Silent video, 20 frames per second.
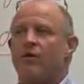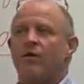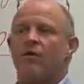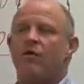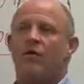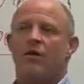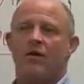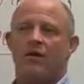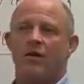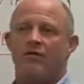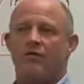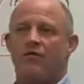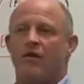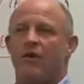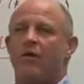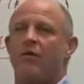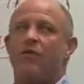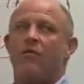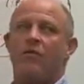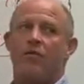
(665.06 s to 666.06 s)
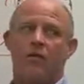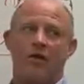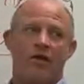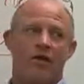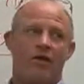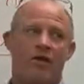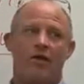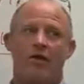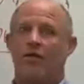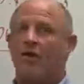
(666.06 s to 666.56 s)
Where are they from? What do
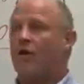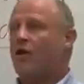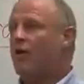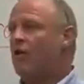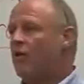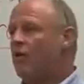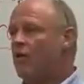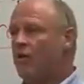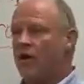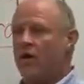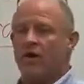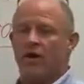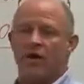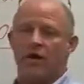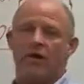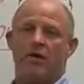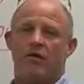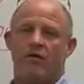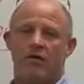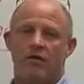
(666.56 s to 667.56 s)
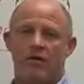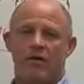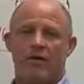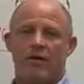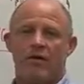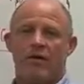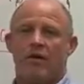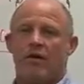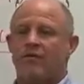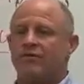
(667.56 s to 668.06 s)
they know? Where do you go?
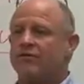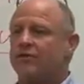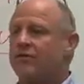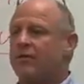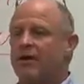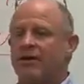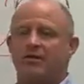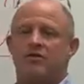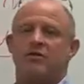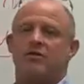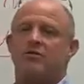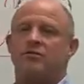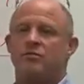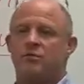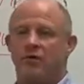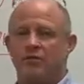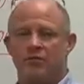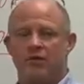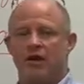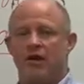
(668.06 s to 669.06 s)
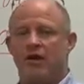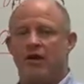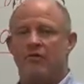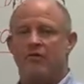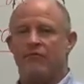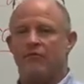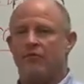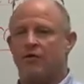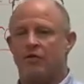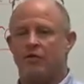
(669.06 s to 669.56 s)
If somebody just moved
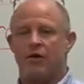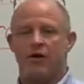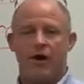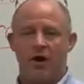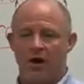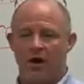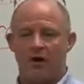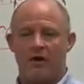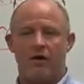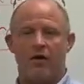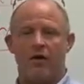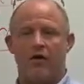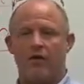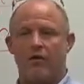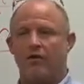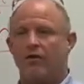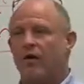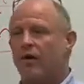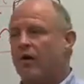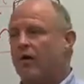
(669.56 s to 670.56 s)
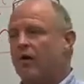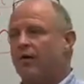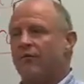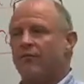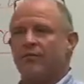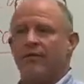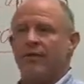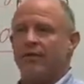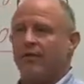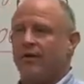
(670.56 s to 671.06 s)
in from the Congo,
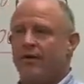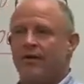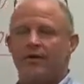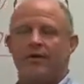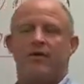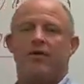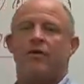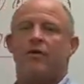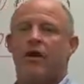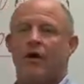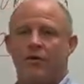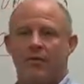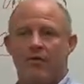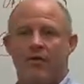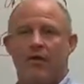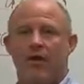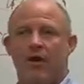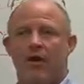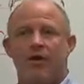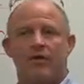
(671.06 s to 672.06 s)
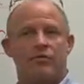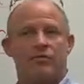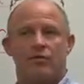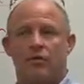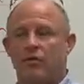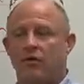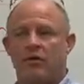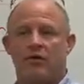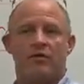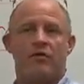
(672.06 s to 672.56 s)
your common ground is,
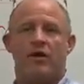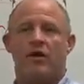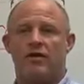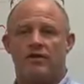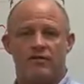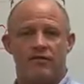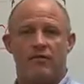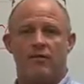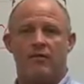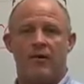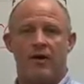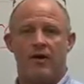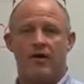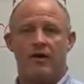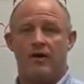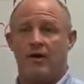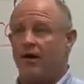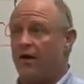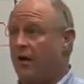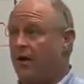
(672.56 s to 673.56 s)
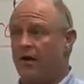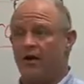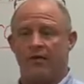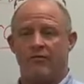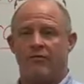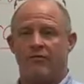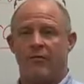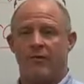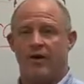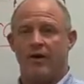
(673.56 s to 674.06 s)
what are your thoughts of America? I
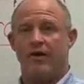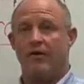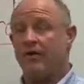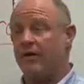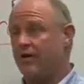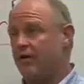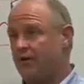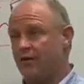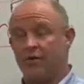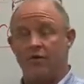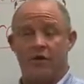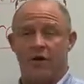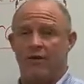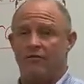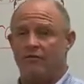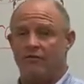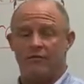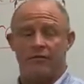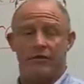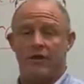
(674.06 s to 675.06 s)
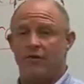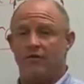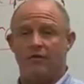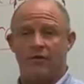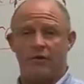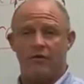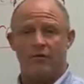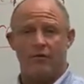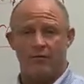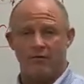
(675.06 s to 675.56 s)
love America. You obviously love
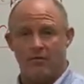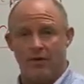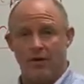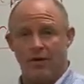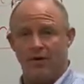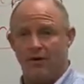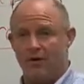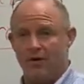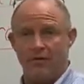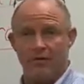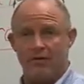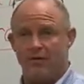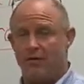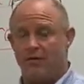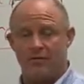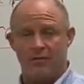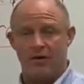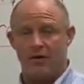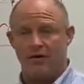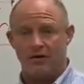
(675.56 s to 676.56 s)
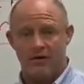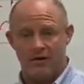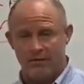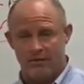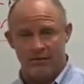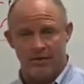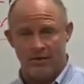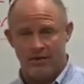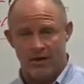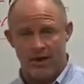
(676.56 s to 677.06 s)
it. You wouldn't be here and you wouldn't be looking at
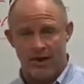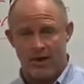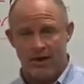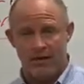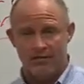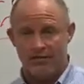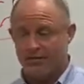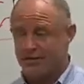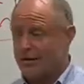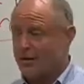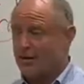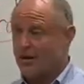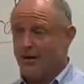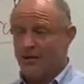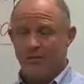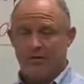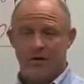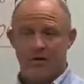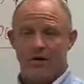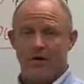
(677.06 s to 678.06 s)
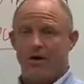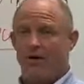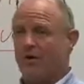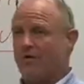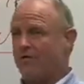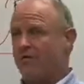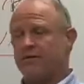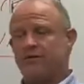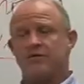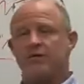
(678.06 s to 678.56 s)
building a house. What do you
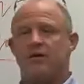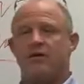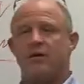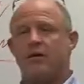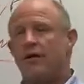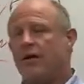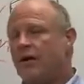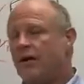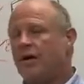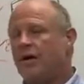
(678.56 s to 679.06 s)
love? Let's go there.